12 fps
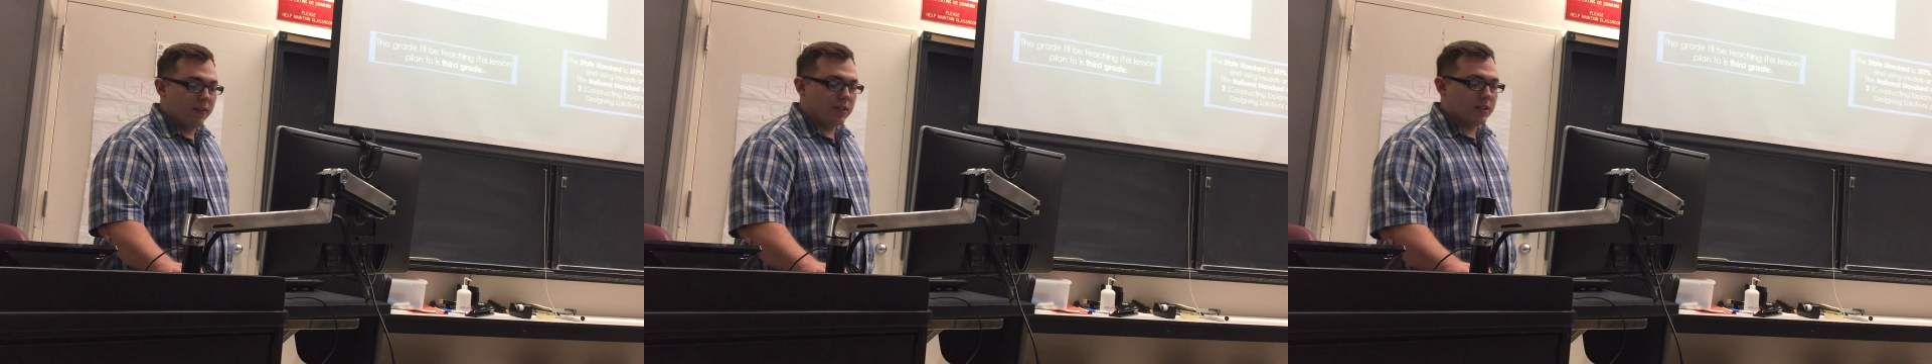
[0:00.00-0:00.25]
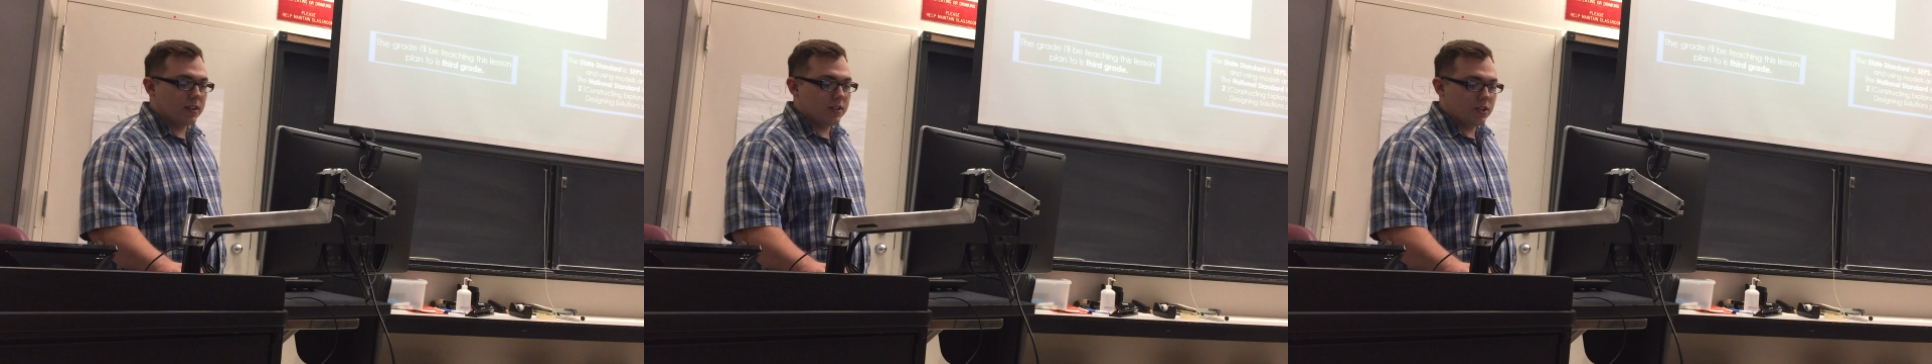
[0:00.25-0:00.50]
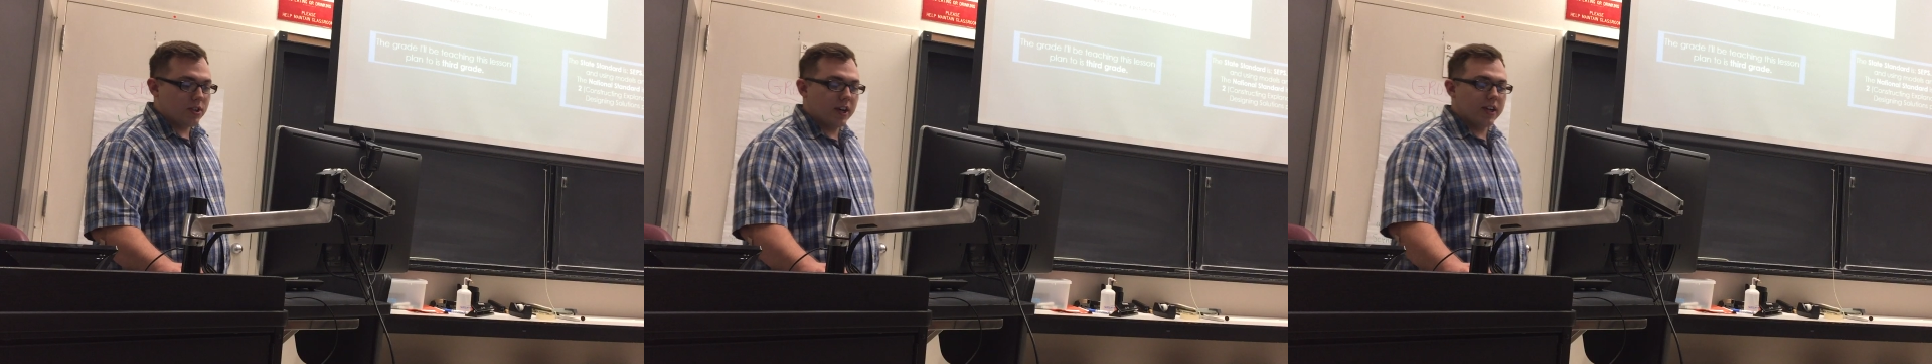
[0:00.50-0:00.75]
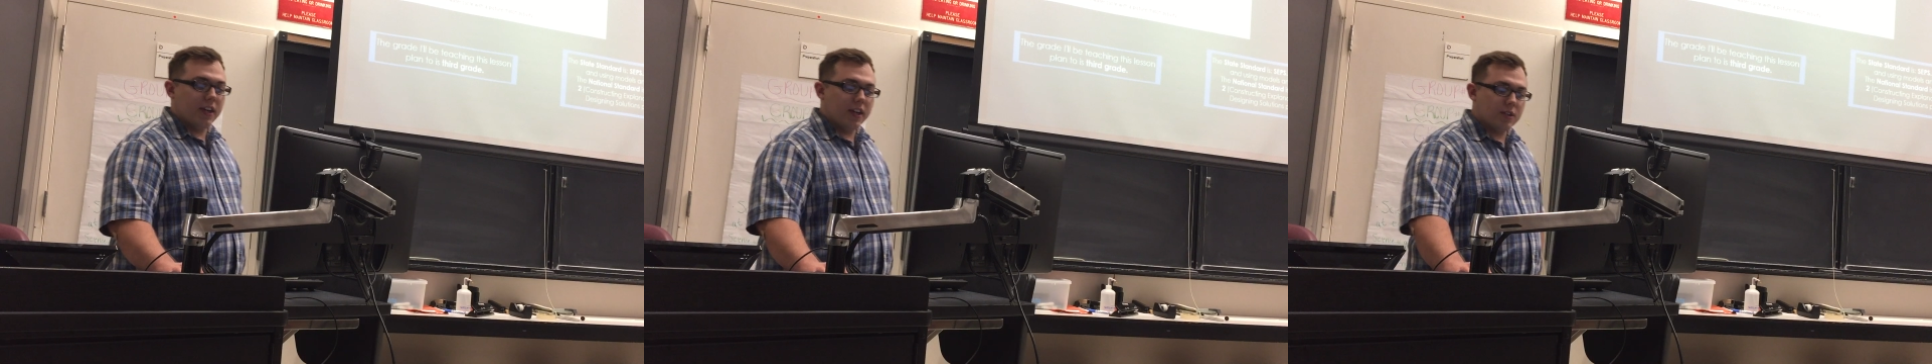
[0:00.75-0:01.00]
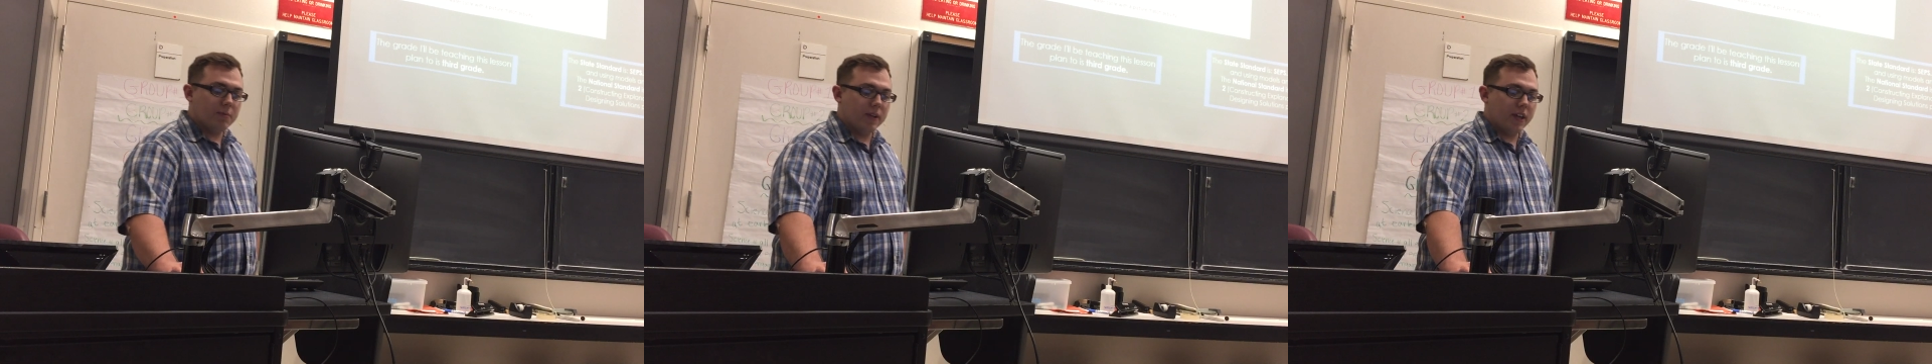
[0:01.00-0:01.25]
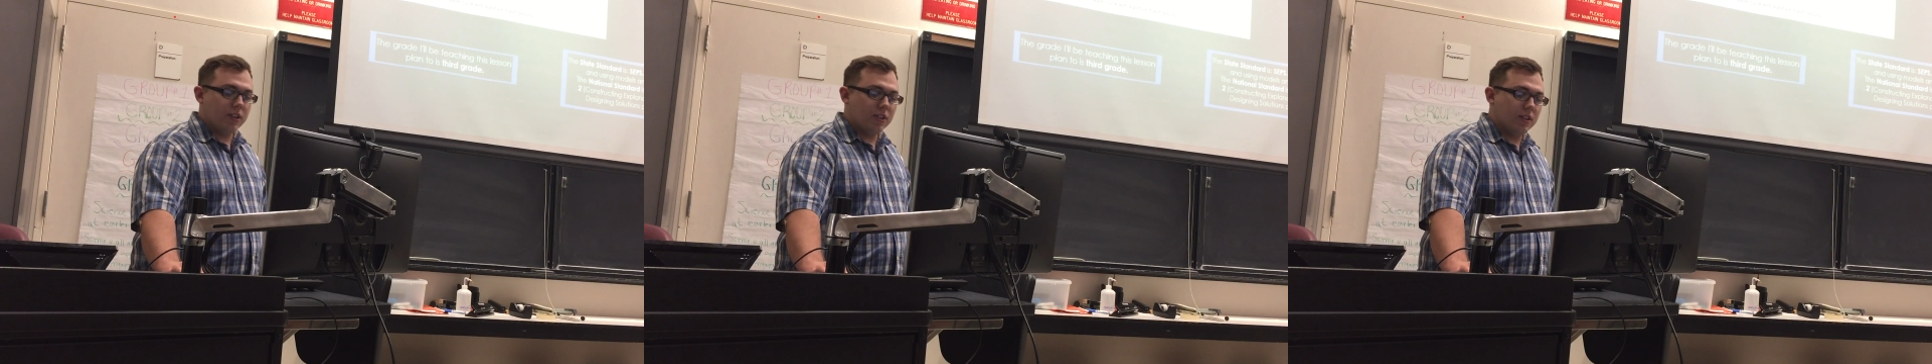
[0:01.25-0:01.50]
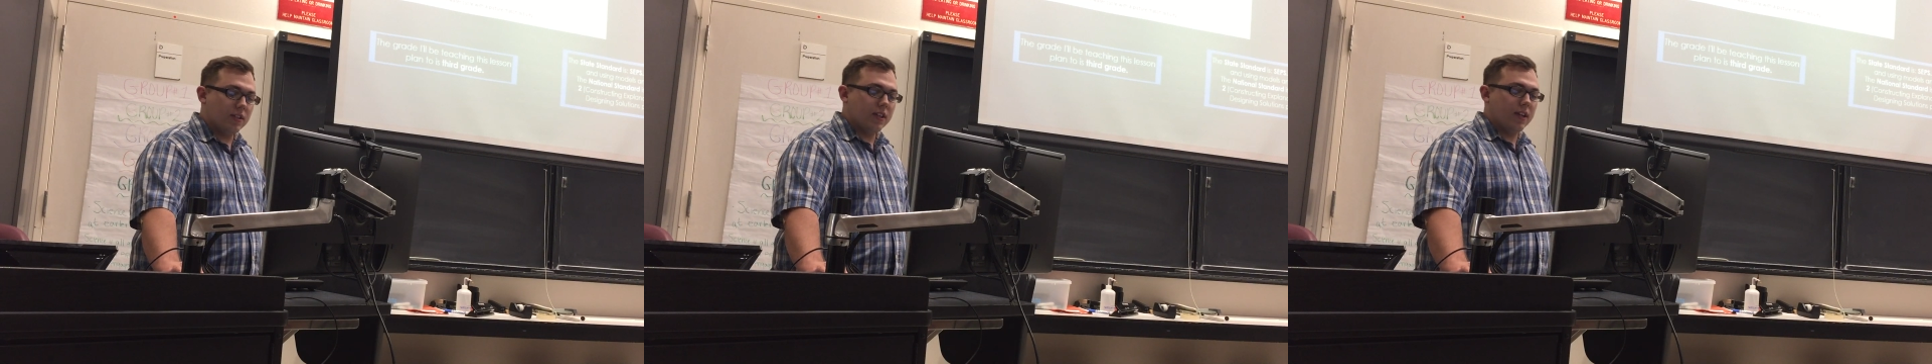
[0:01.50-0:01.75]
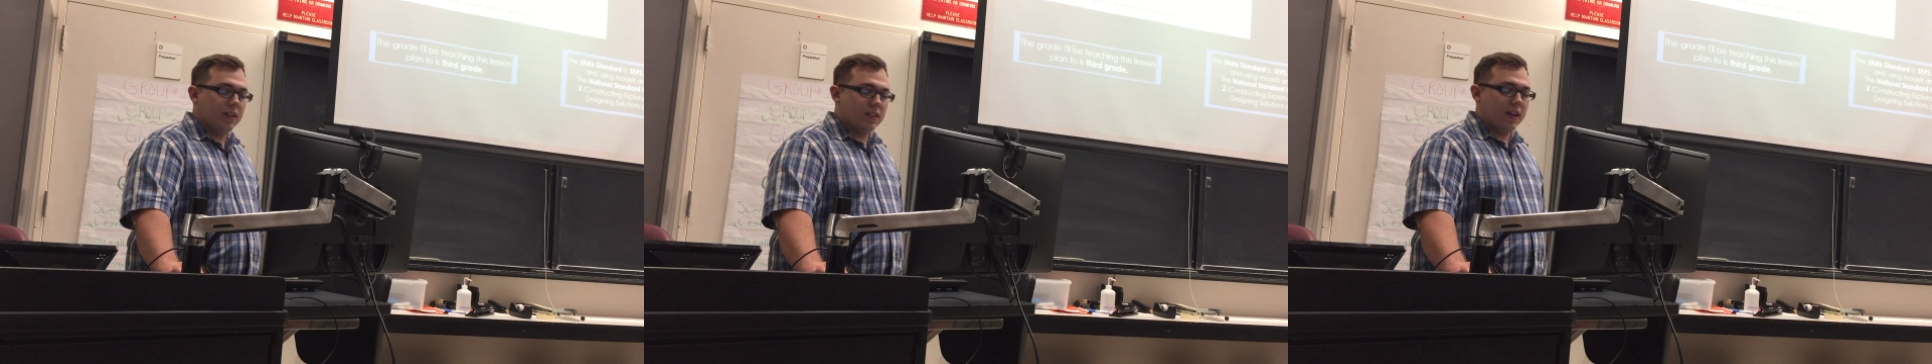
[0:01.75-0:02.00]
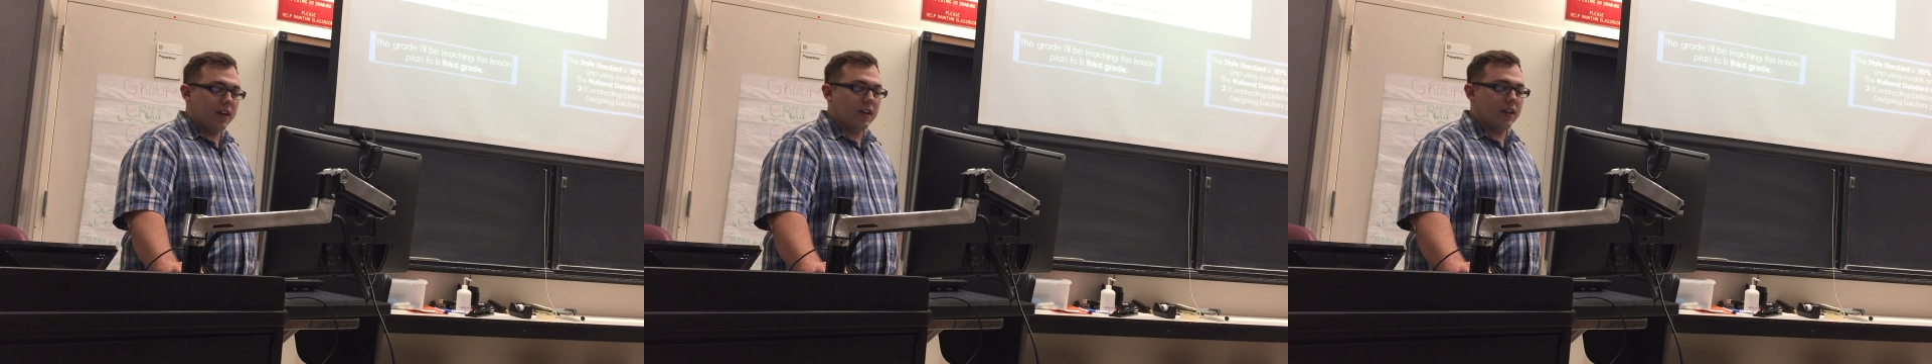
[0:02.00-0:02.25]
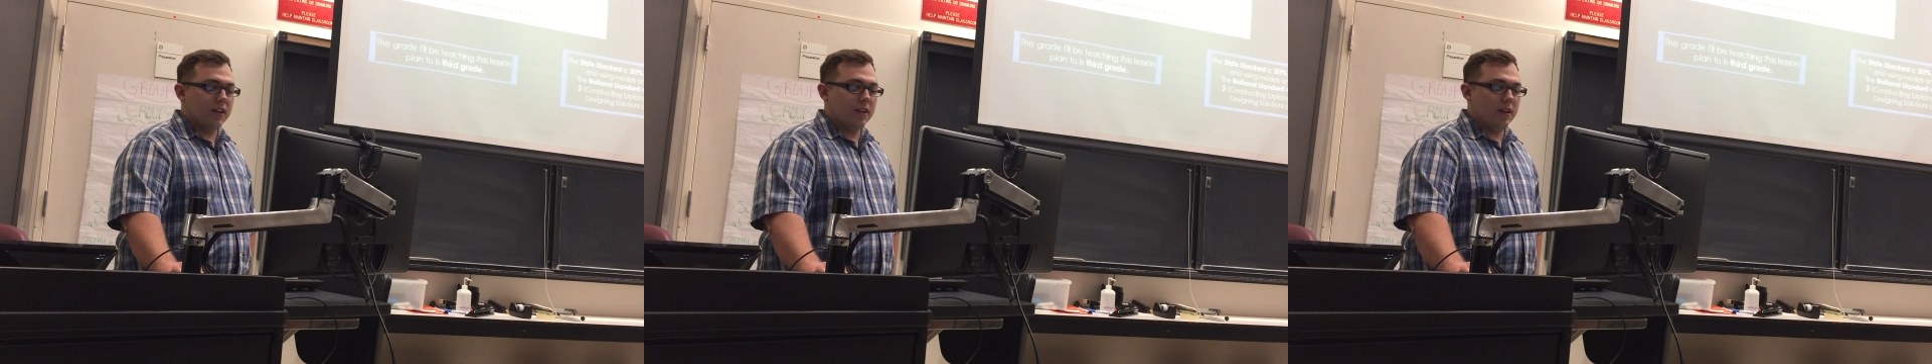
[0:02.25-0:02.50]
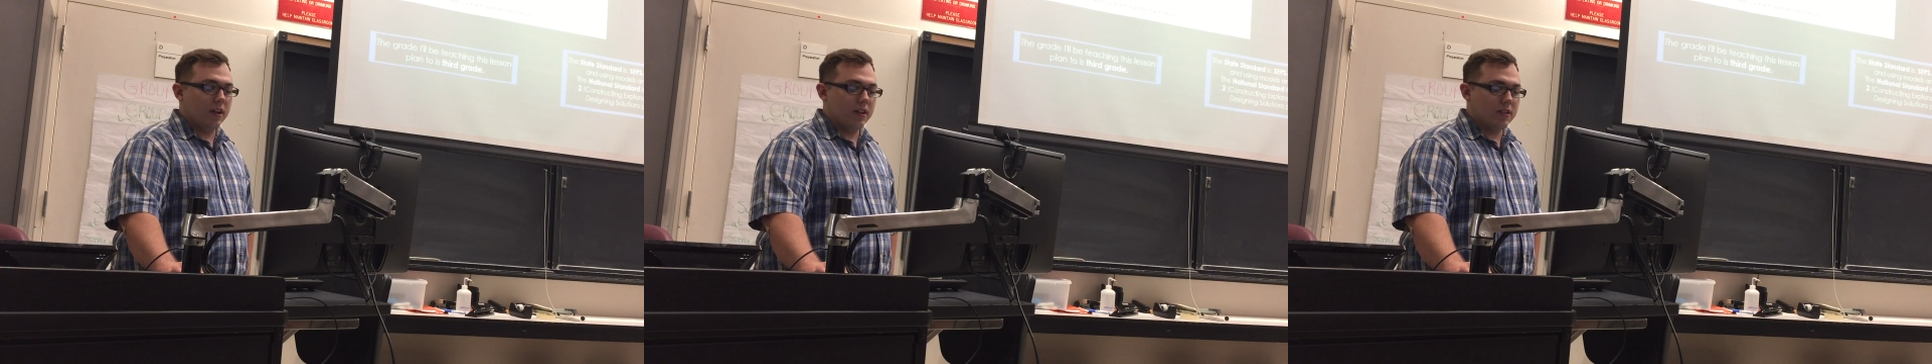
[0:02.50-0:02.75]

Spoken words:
which is constructing explanations and designing